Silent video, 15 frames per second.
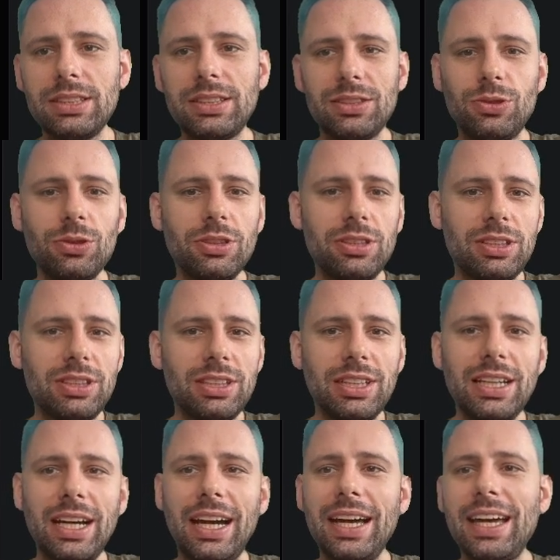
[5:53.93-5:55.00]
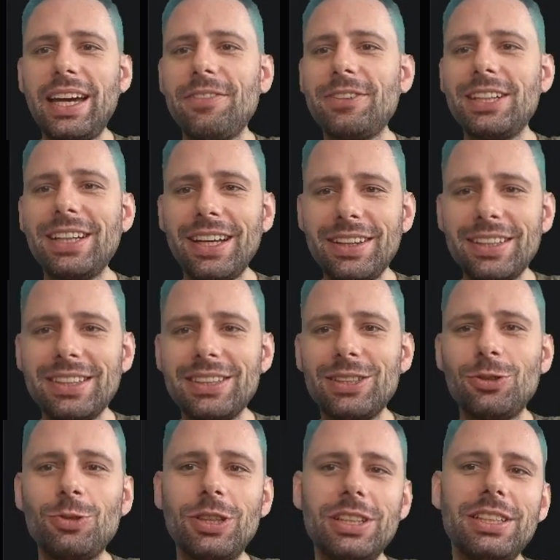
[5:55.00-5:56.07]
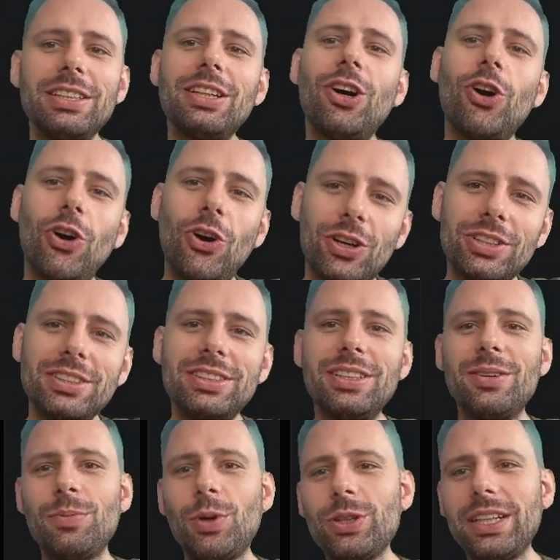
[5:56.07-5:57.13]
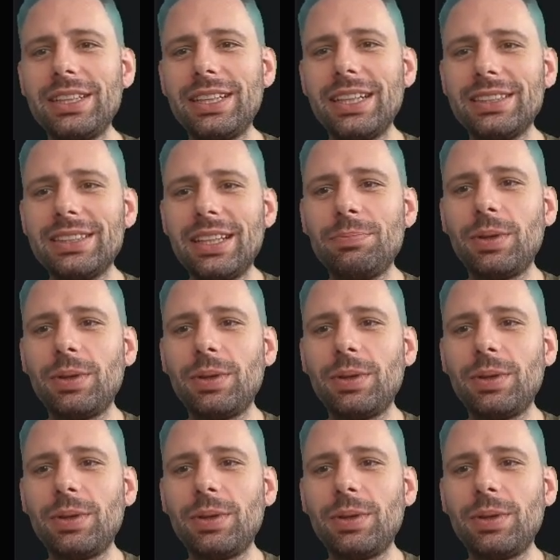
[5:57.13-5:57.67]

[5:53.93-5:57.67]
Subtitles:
is good. I have another wallet on Monad Testnet,